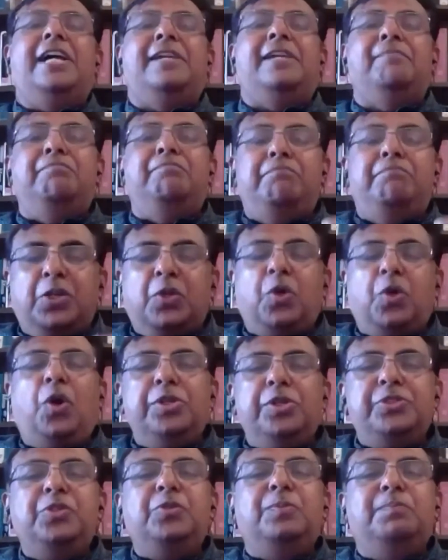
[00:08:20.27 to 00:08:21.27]

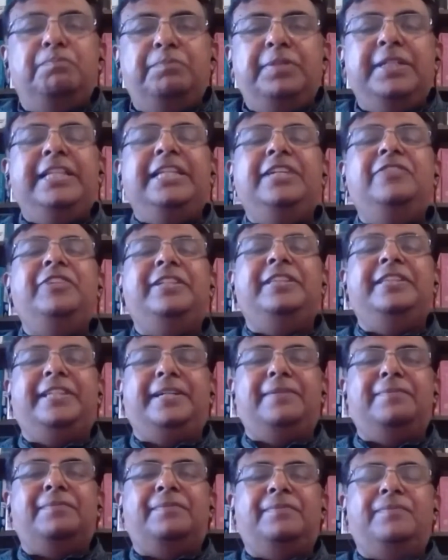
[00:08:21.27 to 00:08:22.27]
Because you believe in
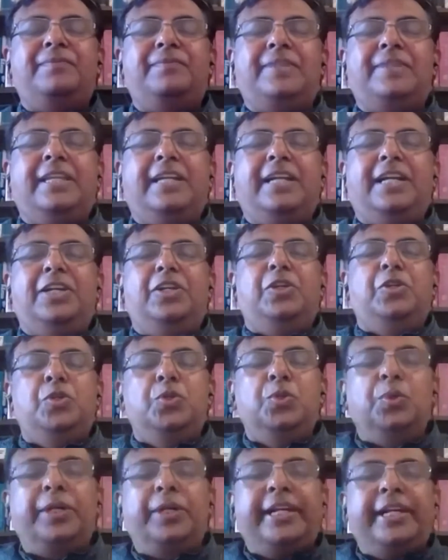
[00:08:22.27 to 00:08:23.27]
them,
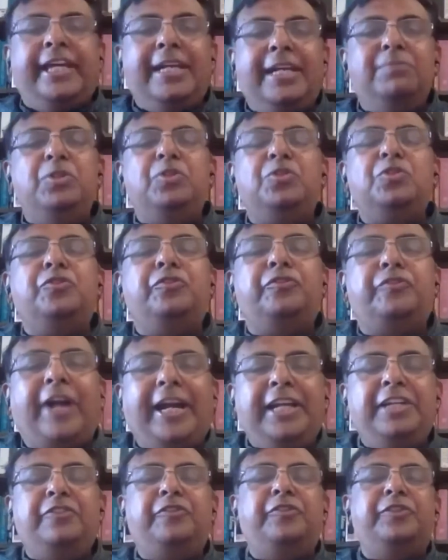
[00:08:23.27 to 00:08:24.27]
you are able to
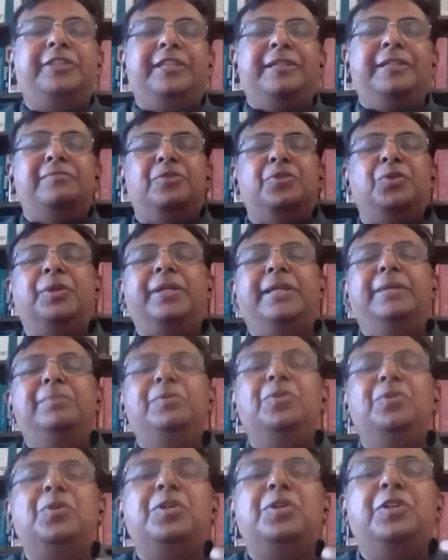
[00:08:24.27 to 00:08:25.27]
fight for them. You are
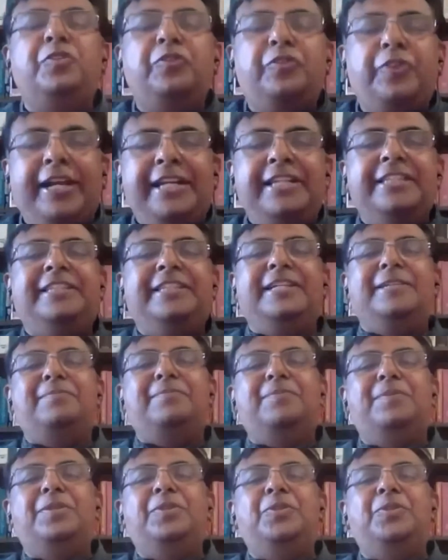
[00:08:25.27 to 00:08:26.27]
able to defend
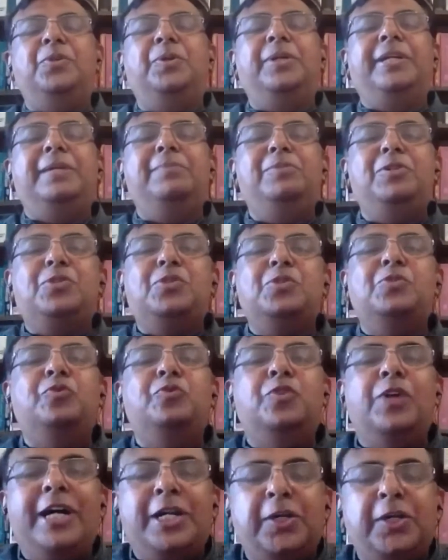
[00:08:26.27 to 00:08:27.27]
them. You are able to
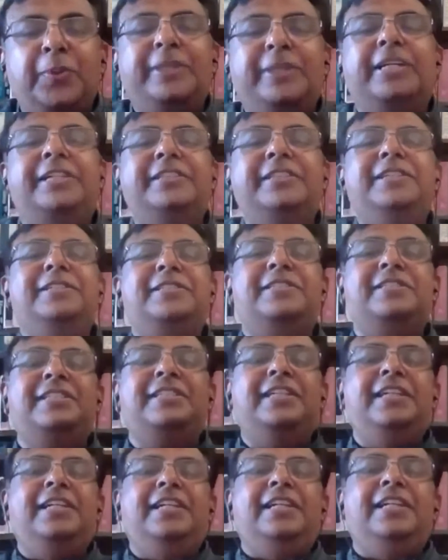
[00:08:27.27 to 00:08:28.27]
work with others
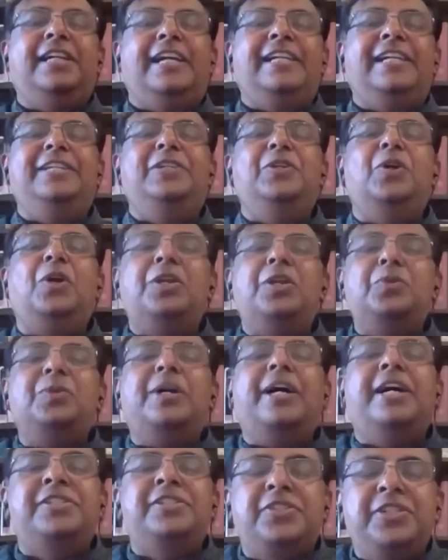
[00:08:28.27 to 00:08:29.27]
in order
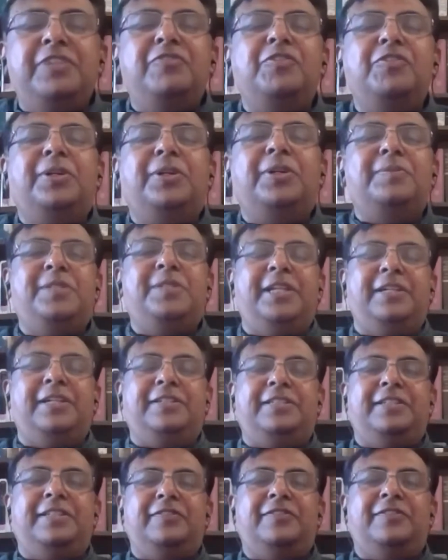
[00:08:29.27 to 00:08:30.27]
to achieve your
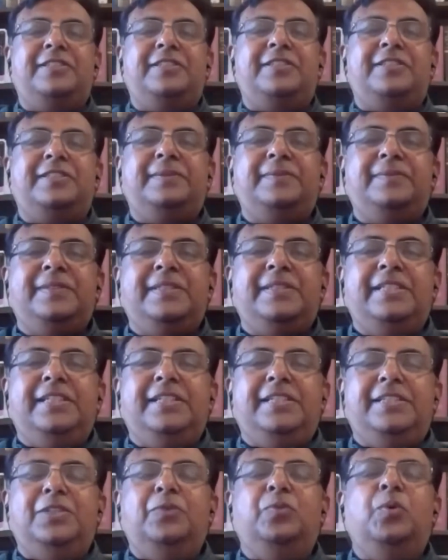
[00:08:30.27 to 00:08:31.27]
objectives.
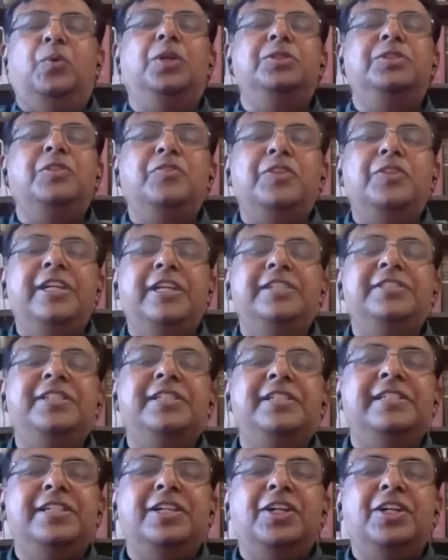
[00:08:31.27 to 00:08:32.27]
The wars of
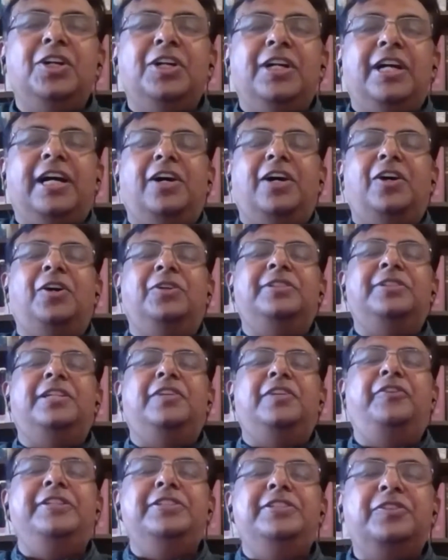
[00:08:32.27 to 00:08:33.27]
religion, or the
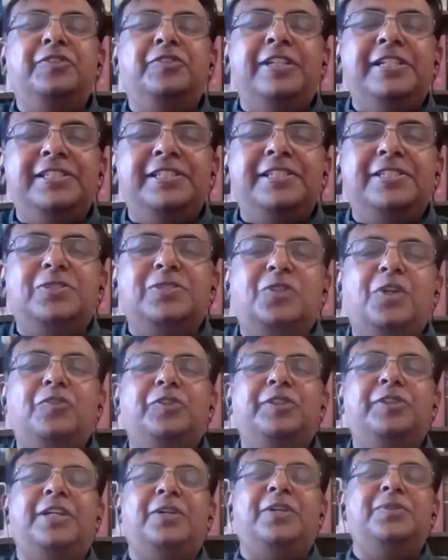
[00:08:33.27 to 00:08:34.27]
defense of religion, has gone
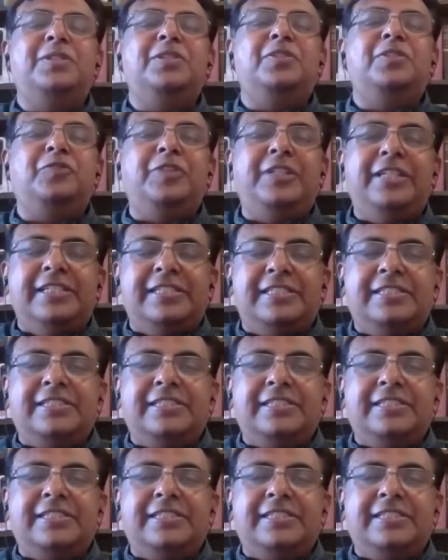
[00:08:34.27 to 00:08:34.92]
for thousands of years.